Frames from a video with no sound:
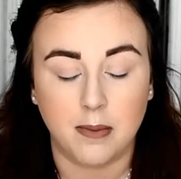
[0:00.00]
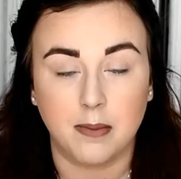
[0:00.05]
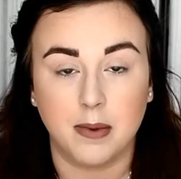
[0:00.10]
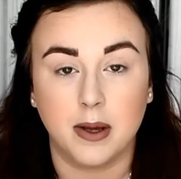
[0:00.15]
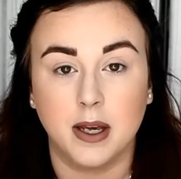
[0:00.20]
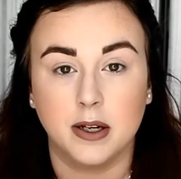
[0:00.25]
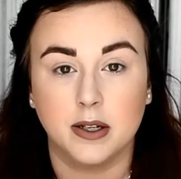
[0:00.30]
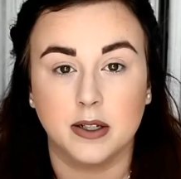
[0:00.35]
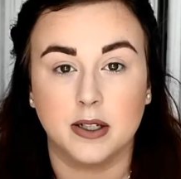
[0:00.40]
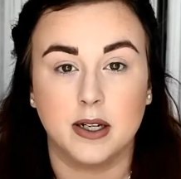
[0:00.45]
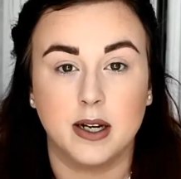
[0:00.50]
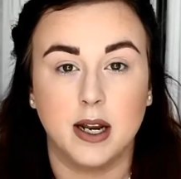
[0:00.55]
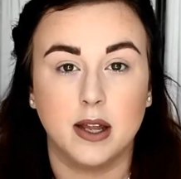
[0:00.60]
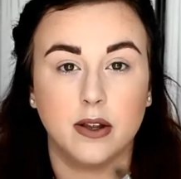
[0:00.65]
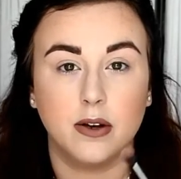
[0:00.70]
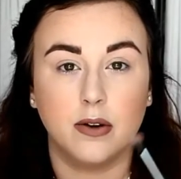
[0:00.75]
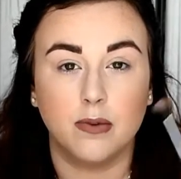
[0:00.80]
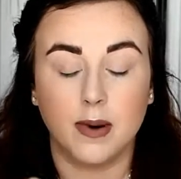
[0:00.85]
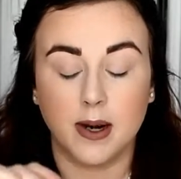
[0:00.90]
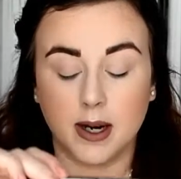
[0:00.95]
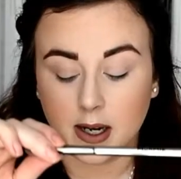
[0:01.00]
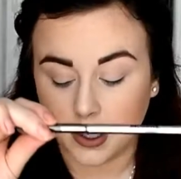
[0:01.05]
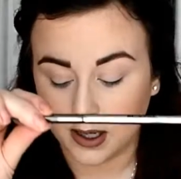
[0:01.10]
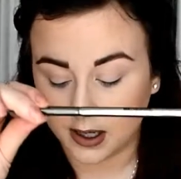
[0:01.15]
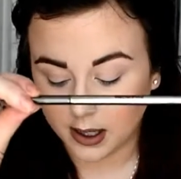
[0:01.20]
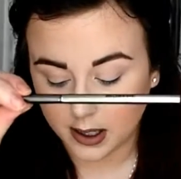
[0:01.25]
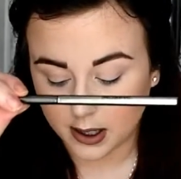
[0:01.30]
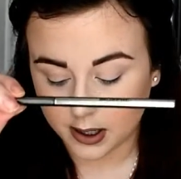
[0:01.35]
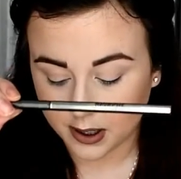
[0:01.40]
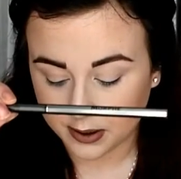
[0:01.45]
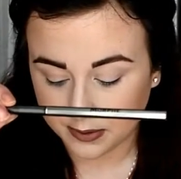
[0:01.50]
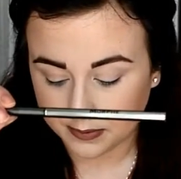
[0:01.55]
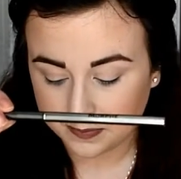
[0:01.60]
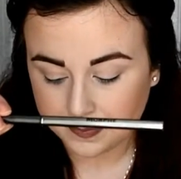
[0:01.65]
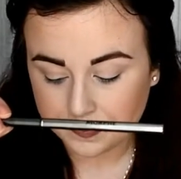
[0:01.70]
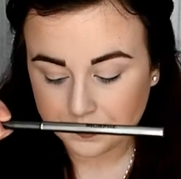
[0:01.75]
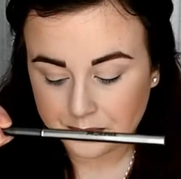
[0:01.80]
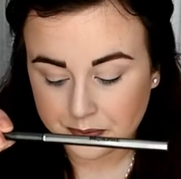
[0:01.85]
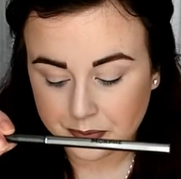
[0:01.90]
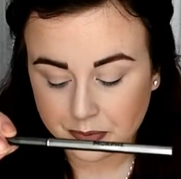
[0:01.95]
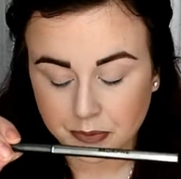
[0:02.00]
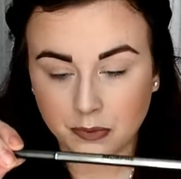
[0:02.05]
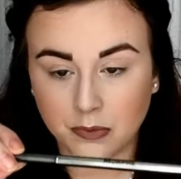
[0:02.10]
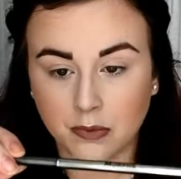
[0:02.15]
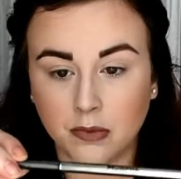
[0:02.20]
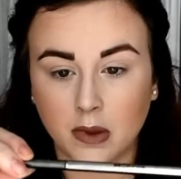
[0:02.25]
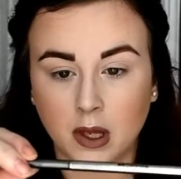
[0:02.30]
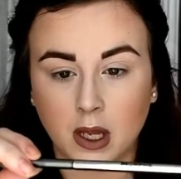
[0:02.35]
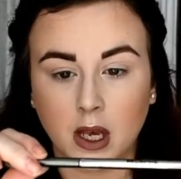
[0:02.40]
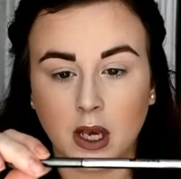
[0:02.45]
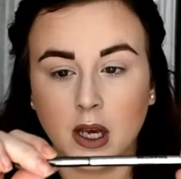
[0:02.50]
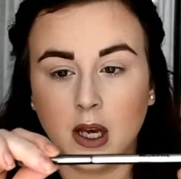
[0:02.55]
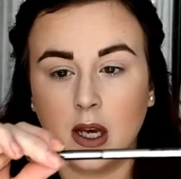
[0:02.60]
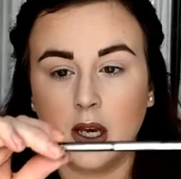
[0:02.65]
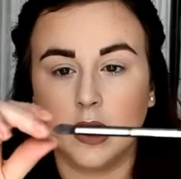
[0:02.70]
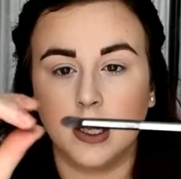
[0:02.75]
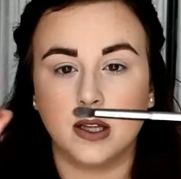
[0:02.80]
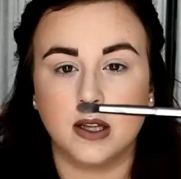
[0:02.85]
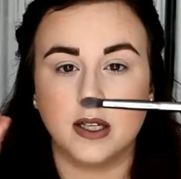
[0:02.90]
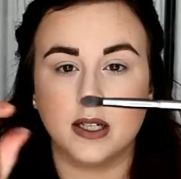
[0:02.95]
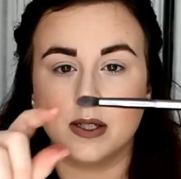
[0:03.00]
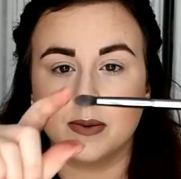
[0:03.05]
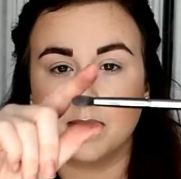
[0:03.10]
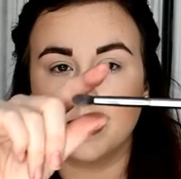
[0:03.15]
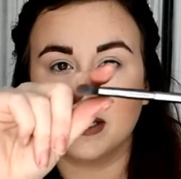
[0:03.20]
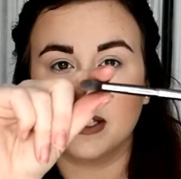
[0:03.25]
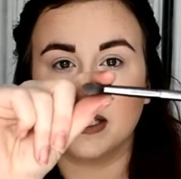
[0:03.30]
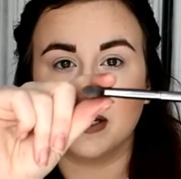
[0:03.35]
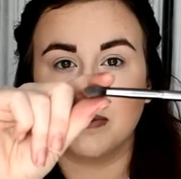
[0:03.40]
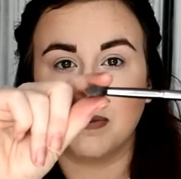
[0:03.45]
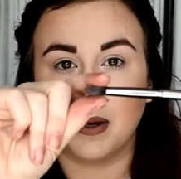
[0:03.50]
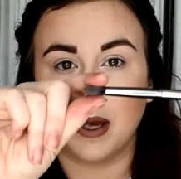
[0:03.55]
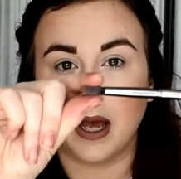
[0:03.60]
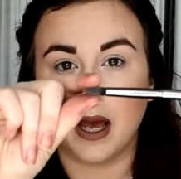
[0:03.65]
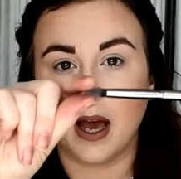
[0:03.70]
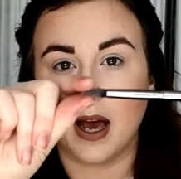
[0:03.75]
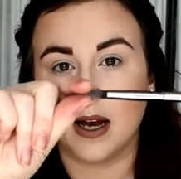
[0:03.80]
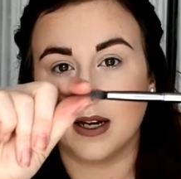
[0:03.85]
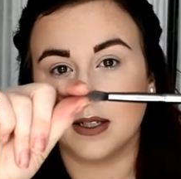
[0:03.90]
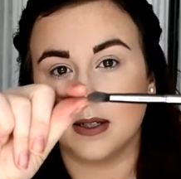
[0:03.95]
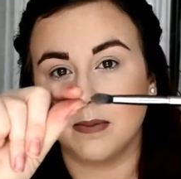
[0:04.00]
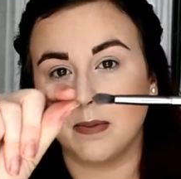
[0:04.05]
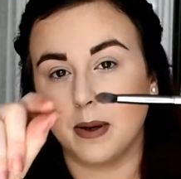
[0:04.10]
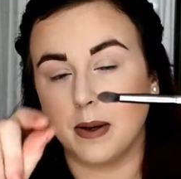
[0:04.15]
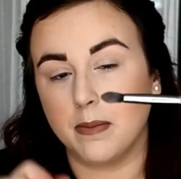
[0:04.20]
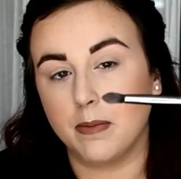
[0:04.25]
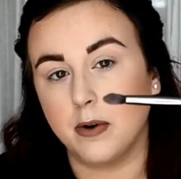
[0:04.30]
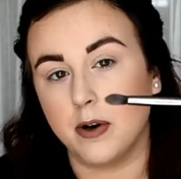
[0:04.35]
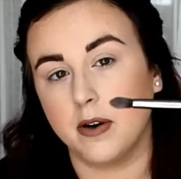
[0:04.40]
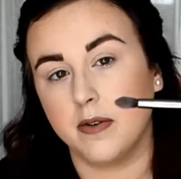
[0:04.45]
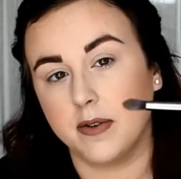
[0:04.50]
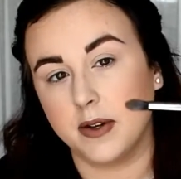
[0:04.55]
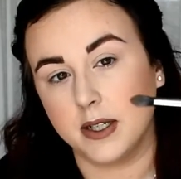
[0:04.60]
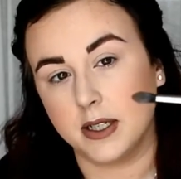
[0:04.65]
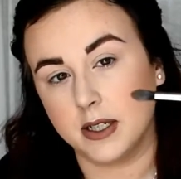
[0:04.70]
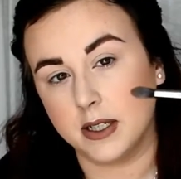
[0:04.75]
Here's another one here. And this one's has a bit more of